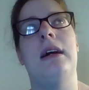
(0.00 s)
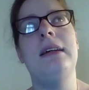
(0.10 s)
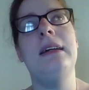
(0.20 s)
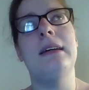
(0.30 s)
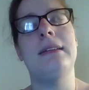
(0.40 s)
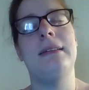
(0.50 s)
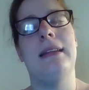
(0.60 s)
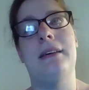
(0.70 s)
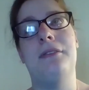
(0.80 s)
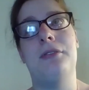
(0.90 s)
I had
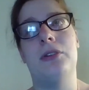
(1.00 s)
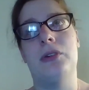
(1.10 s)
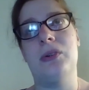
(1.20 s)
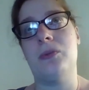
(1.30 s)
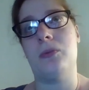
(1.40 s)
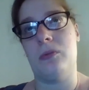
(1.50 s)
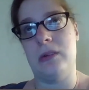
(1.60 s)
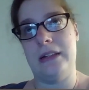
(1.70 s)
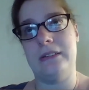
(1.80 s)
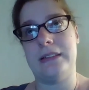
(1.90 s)
never
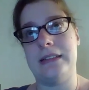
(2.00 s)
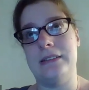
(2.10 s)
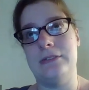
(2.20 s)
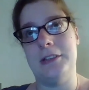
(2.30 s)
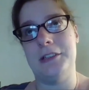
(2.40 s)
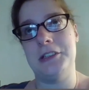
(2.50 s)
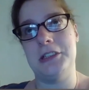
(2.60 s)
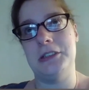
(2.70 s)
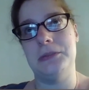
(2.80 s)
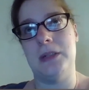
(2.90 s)
really
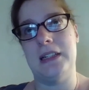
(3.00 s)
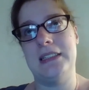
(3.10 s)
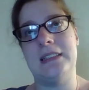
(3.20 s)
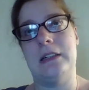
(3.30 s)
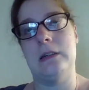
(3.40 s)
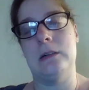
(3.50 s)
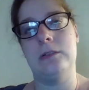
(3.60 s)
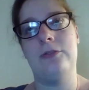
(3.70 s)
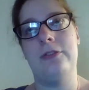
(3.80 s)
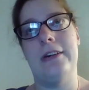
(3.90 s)
envisioned myself